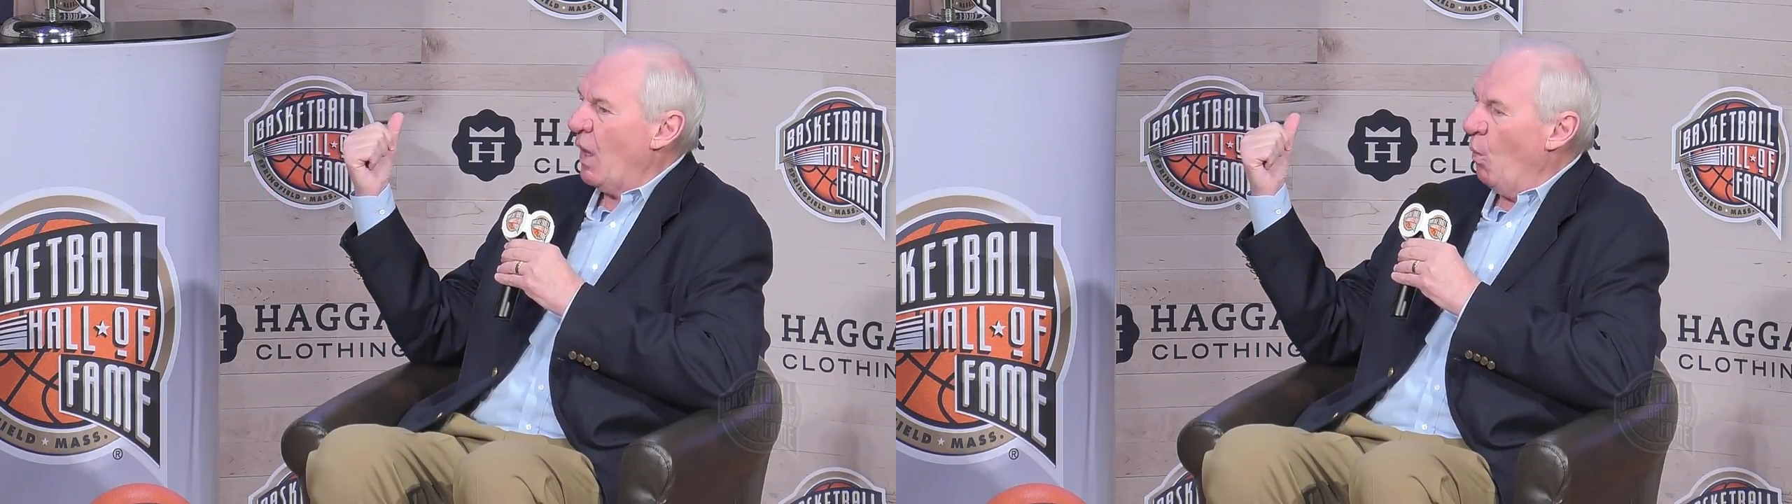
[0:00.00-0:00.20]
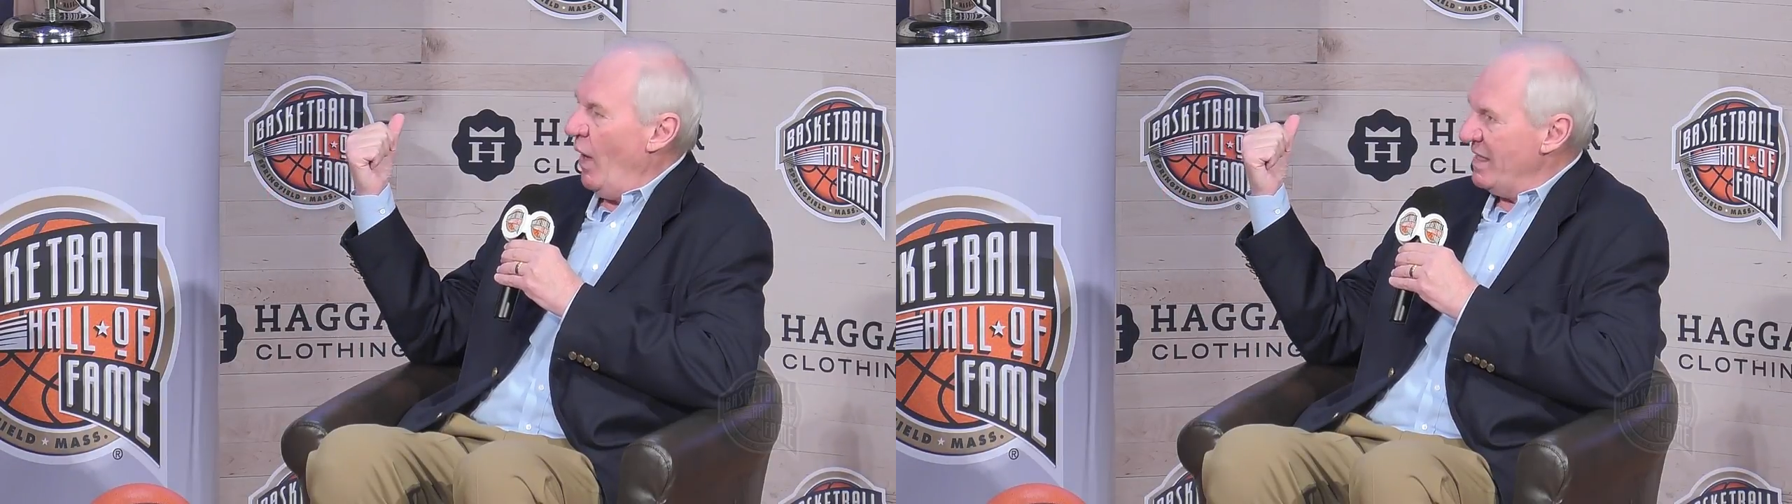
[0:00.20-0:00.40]

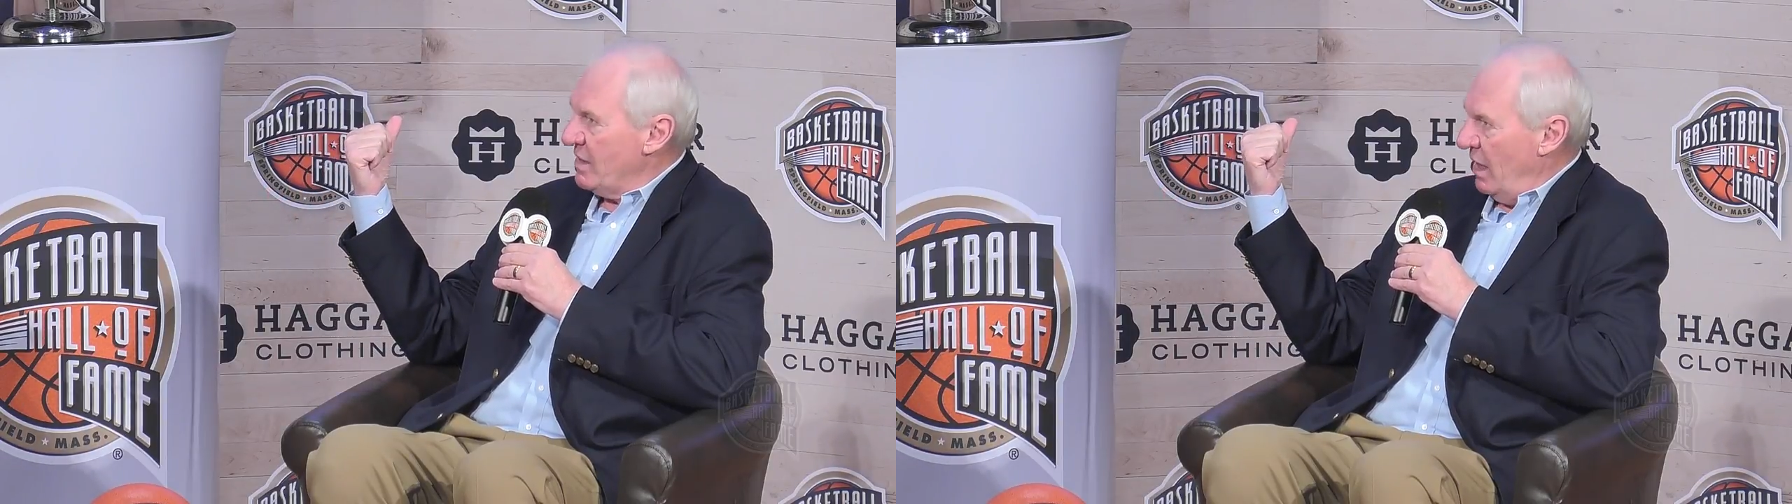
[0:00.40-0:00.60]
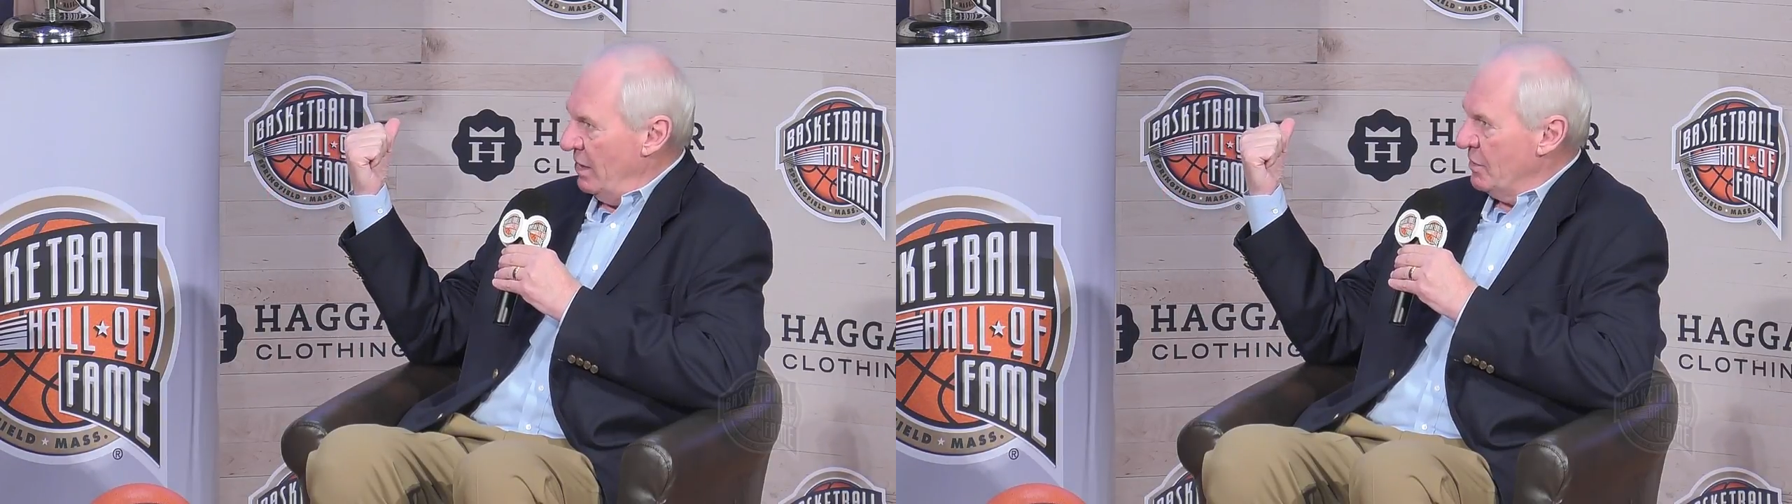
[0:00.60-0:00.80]

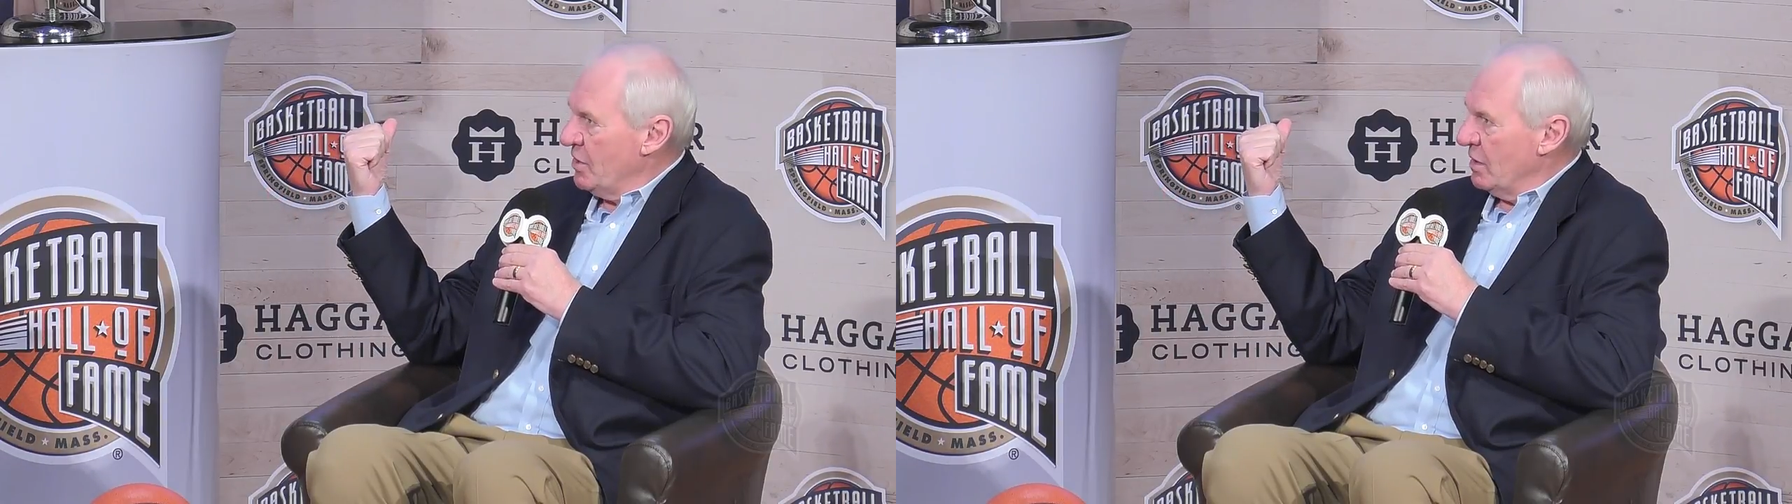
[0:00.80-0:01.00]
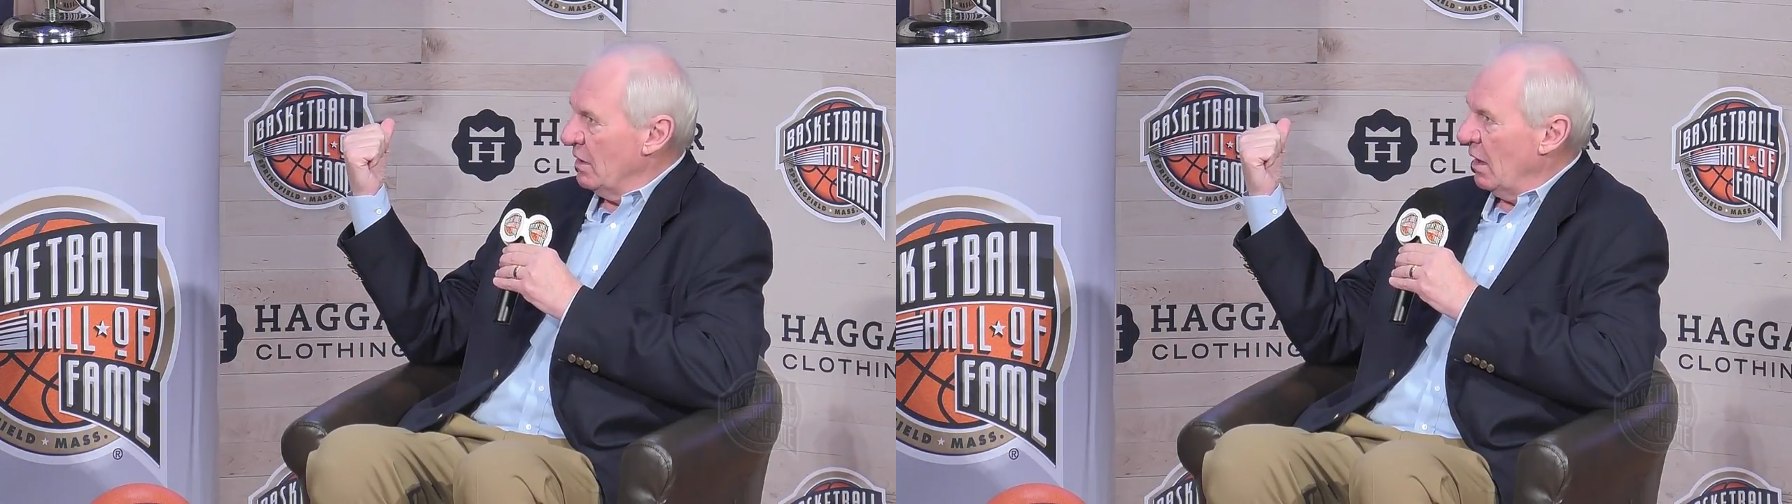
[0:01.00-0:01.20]
Wes
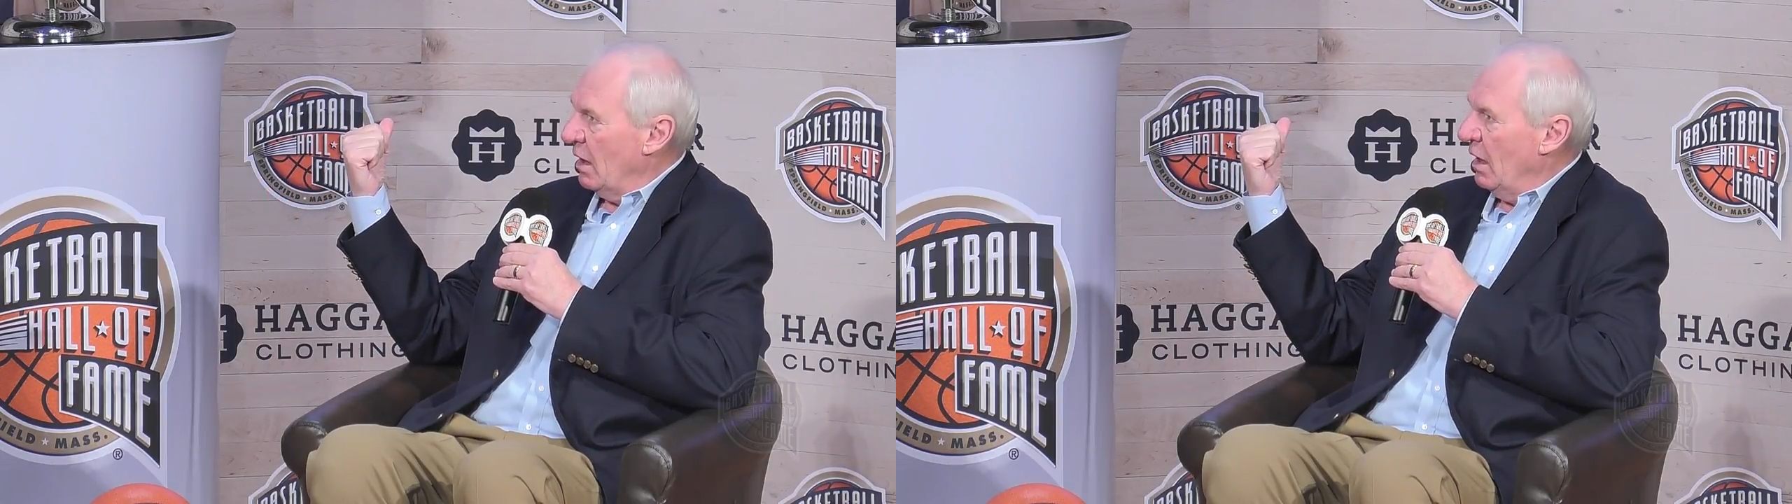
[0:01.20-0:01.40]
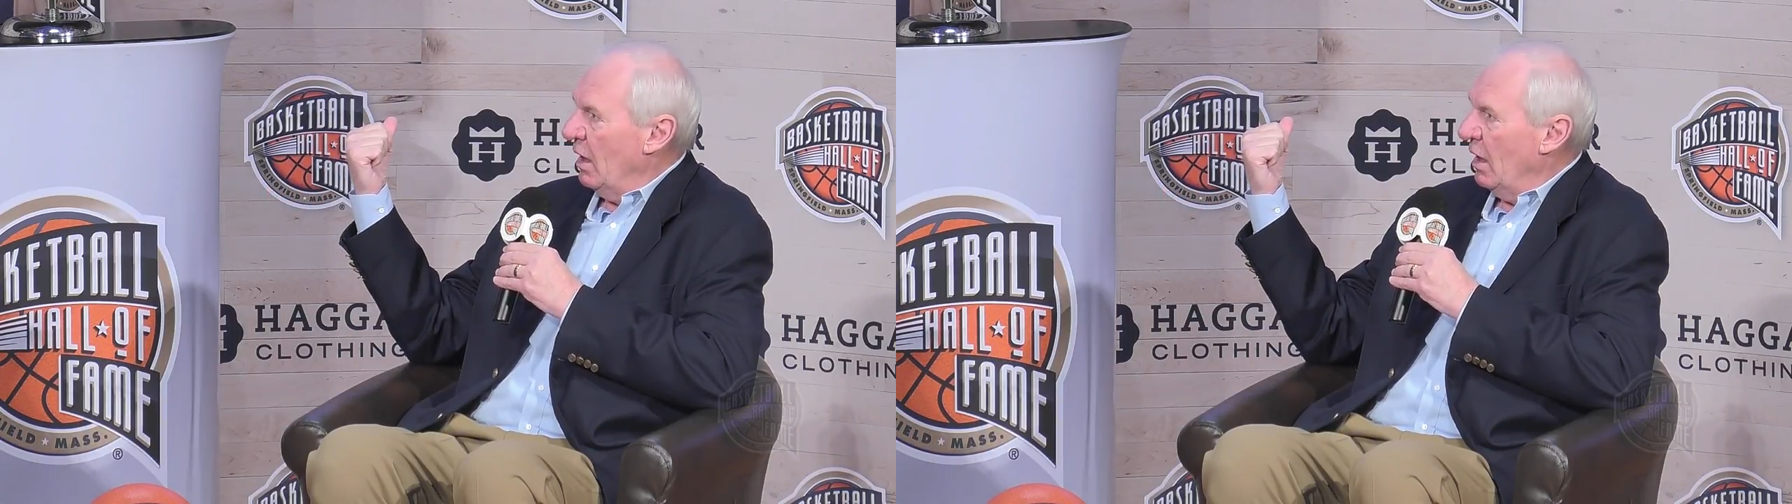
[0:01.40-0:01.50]
Unsel